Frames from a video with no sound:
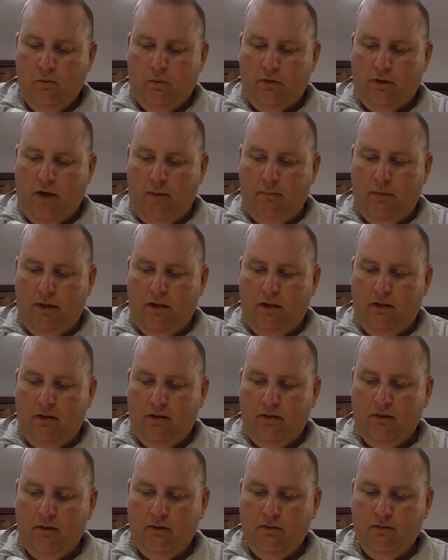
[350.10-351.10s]
not be
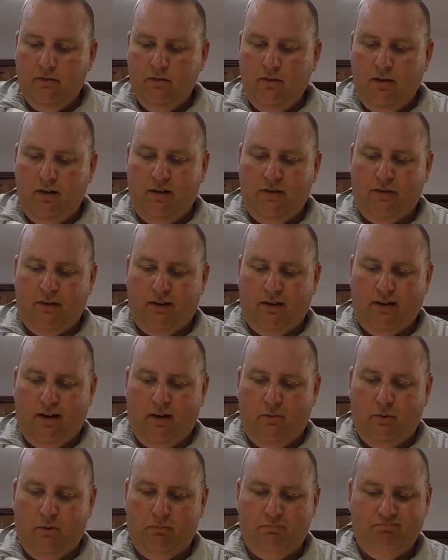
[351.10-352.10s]
anything
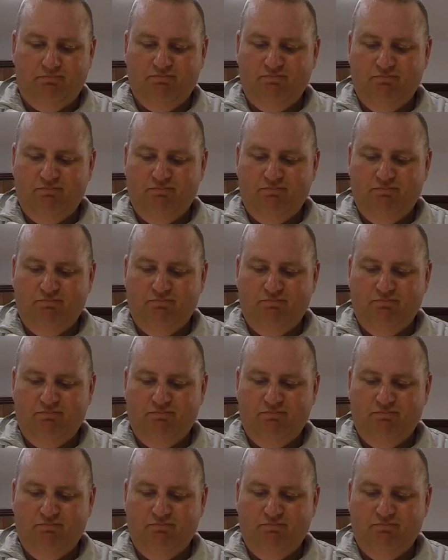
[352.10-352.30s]
that would